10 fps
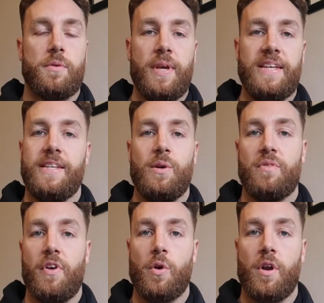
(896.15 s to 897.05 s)
a PT
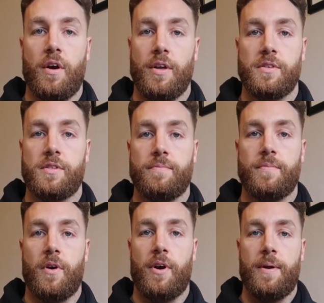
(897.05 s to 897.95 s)
with no clients,
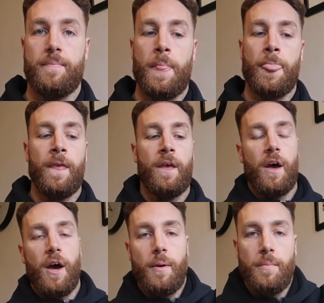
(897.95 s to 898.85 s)
all right?
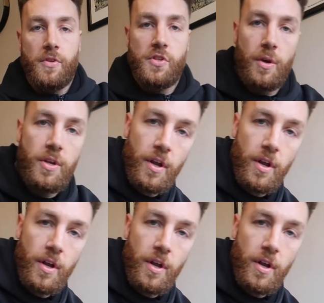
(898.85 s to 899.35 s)
And so,